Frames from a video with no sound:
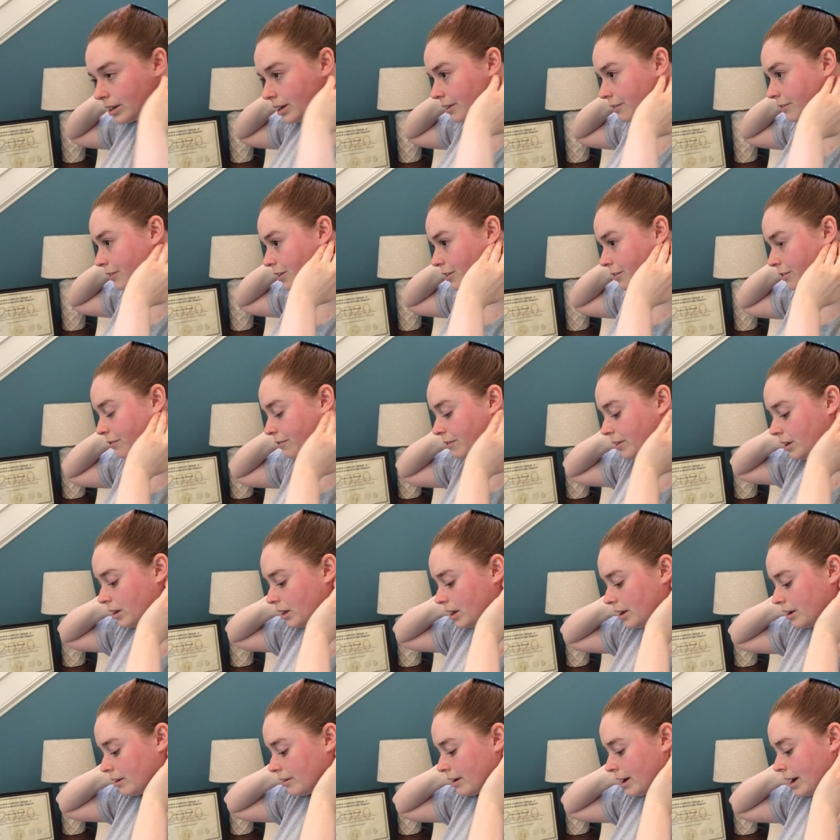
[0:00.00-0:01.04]
If you
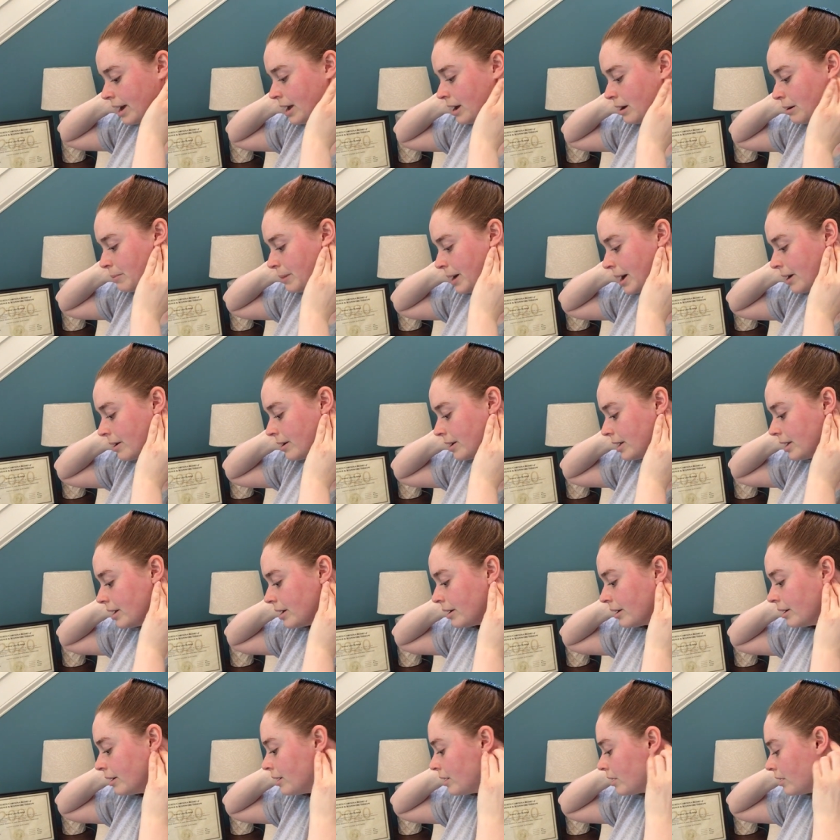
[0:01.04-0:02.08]
feel it right about
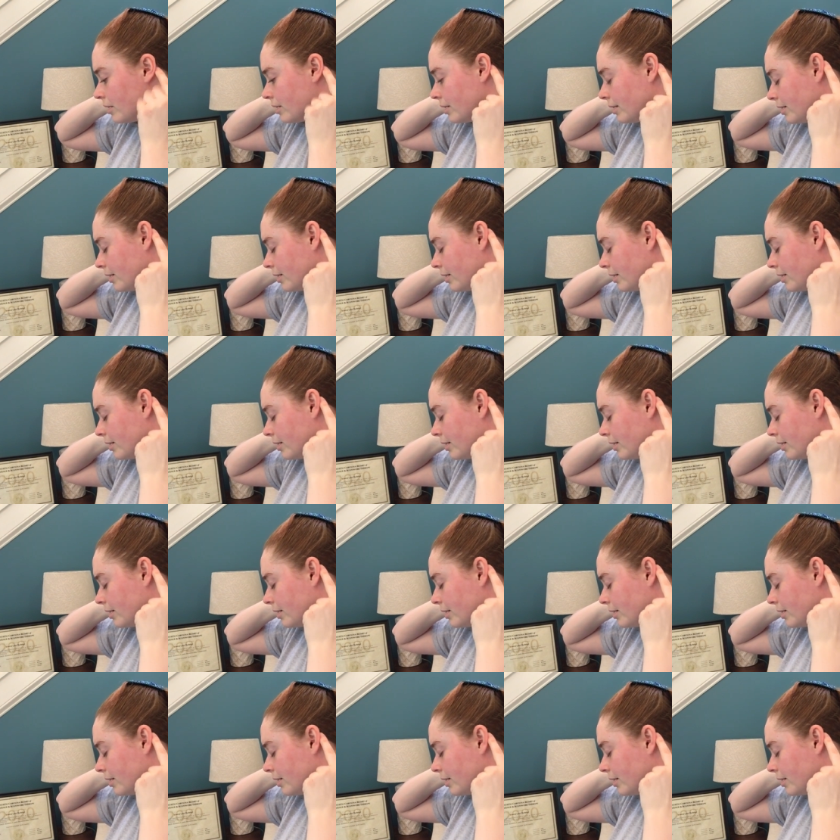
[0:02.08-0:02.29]
here,